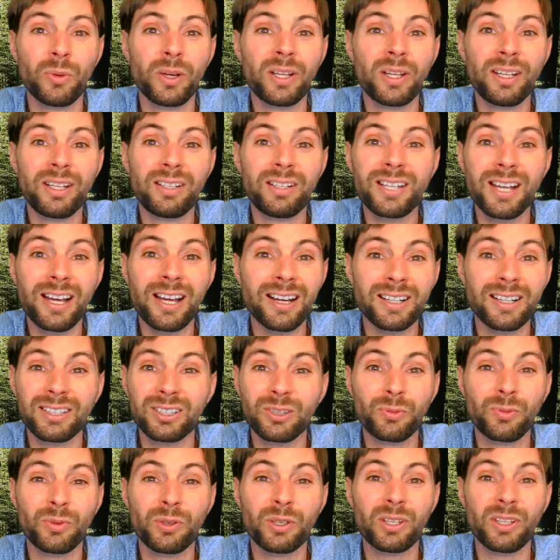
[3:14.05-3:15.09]
We need
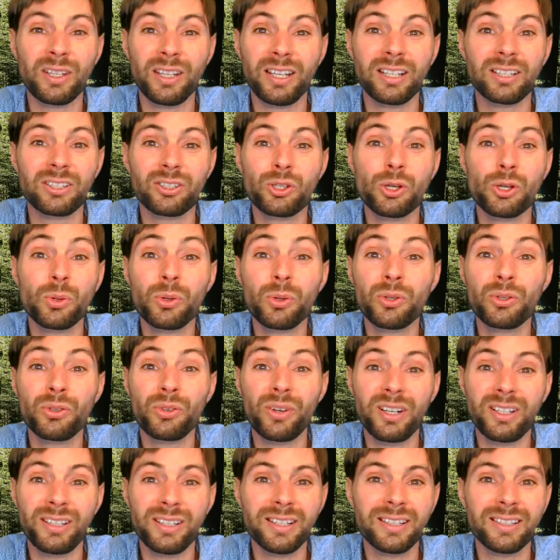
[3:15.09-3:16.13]
targets for the next 2 or
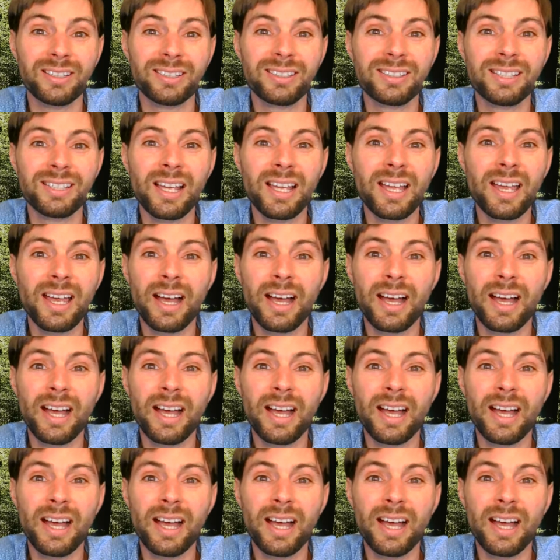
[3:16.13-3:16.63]
3 years,